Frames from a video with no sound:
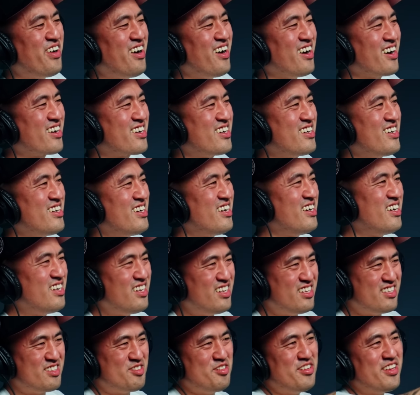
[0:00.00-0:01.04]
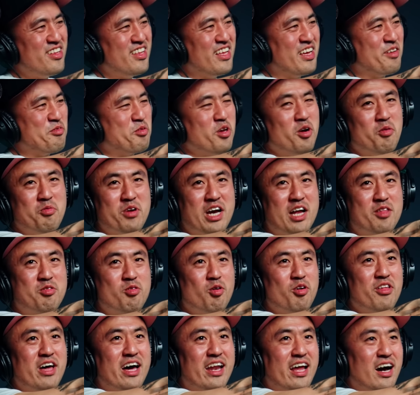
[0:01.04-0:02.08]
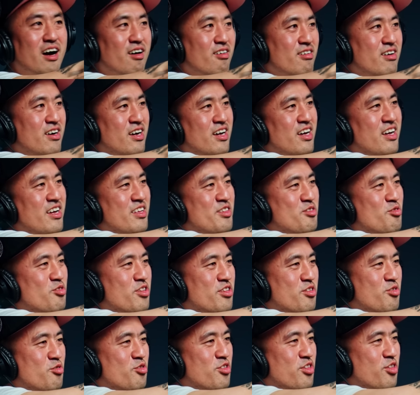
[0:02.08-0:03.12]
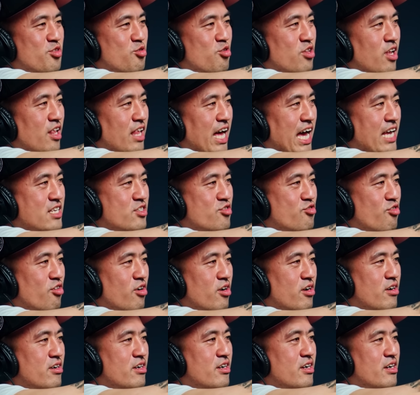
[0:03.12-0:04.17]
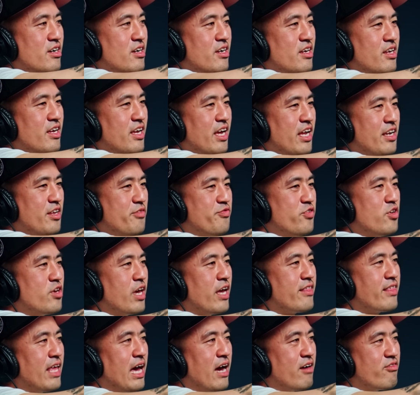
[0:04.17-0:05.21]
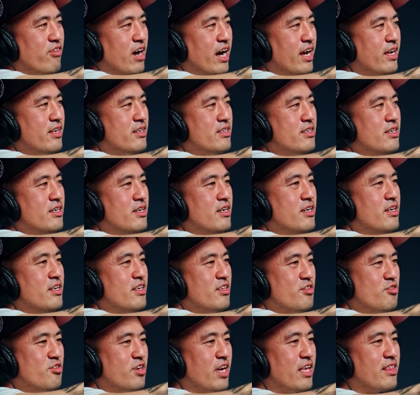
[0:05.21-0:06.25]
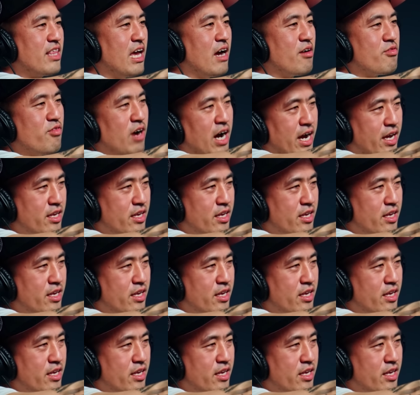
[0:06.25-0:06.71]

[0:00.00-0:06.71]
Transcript: fuck. Do the yo. We gotta throw that out. Do do do the last one. And if you get that right, you get that